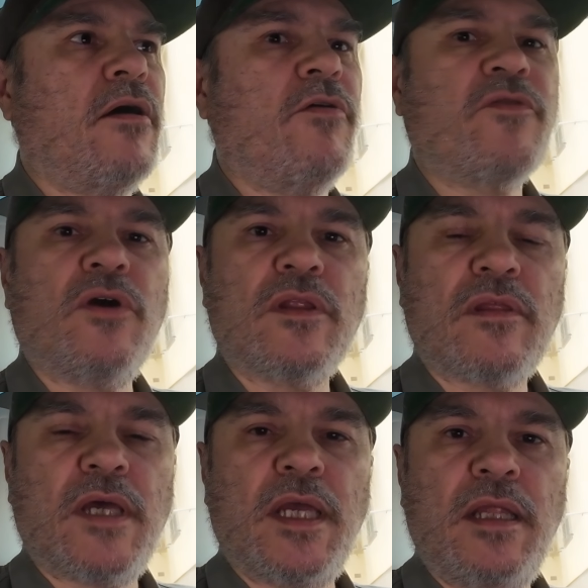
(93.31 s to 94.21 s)
Of course,
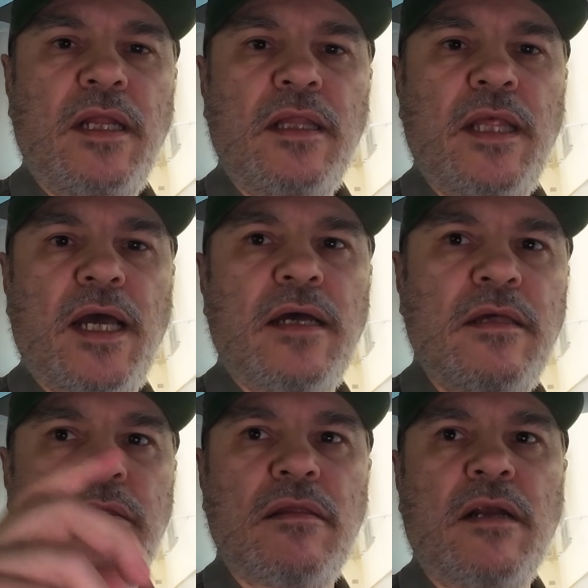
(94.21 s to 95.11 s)
in India is